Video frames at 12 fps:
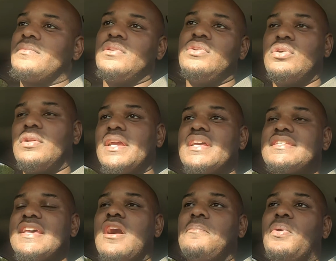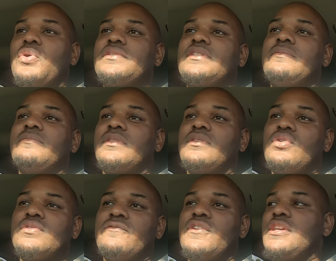You know, like I said, I'll post
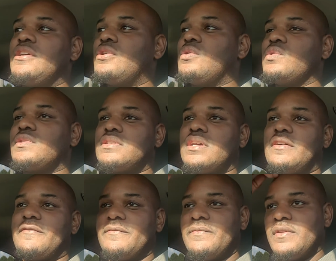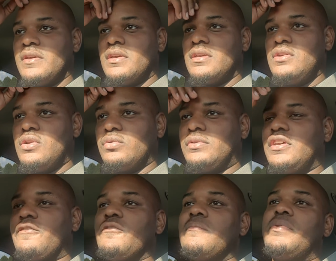those videos of, you know,
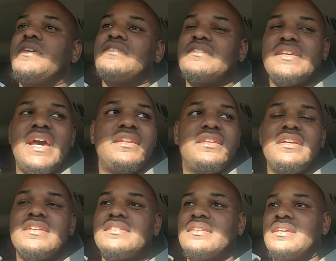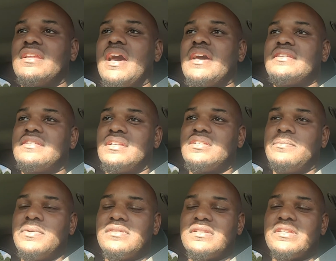different business ideas. Again, how to set your
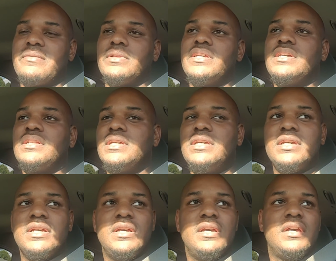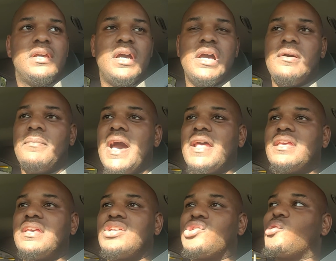business up legally, how to
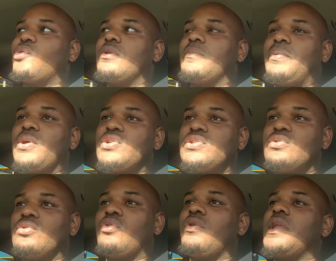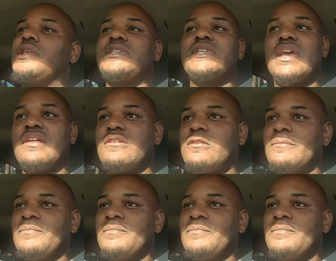get your personal credit together